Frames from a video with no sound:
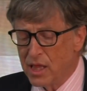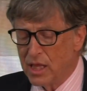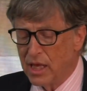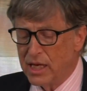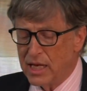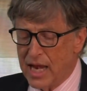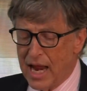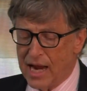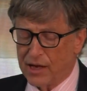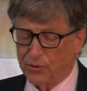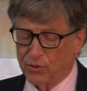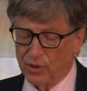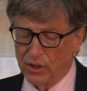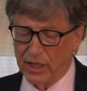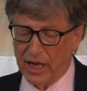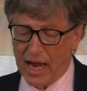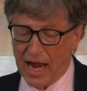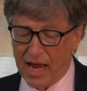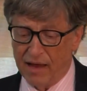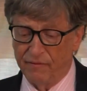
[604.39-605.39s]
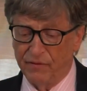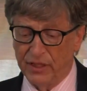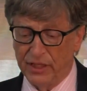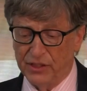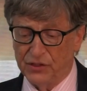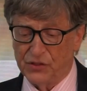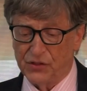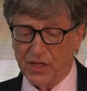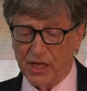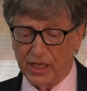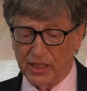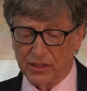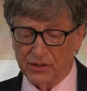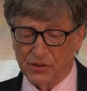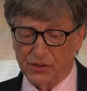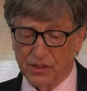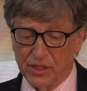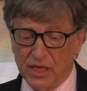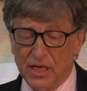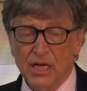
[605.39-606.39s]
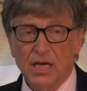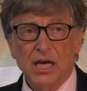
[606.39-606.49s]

that naturally have these things.